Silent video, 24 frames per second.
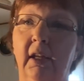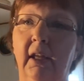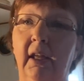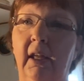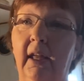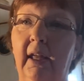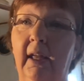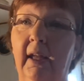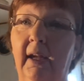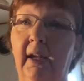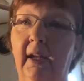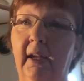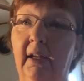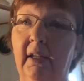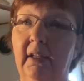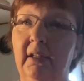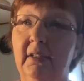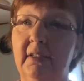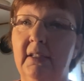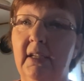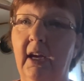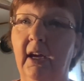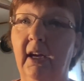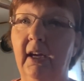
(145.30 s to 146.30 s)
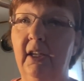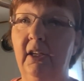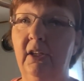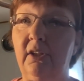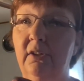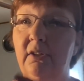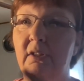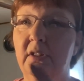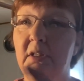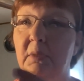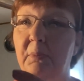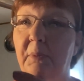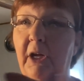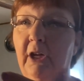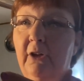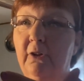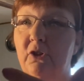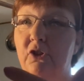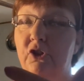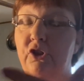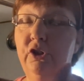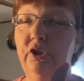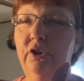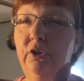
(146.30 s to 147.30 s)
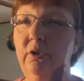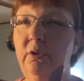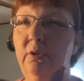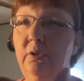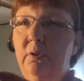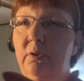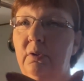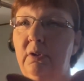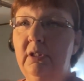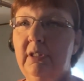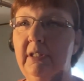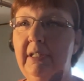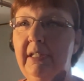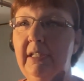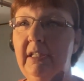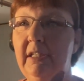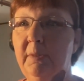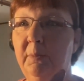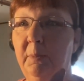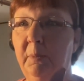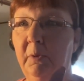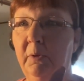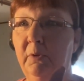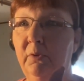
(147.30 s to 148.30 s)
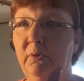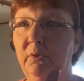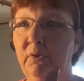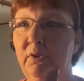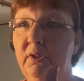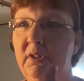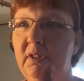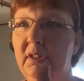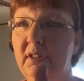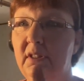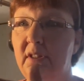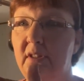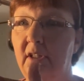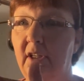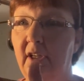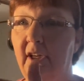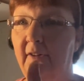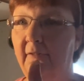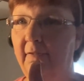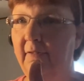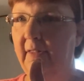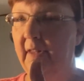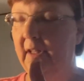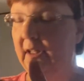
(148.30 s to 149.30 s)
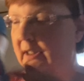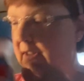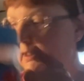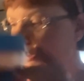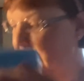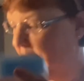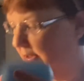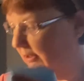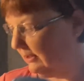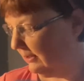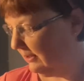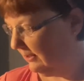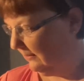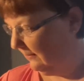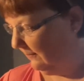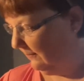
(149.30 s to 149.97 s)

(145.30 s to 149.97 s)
and I use about 2 teaspoons of this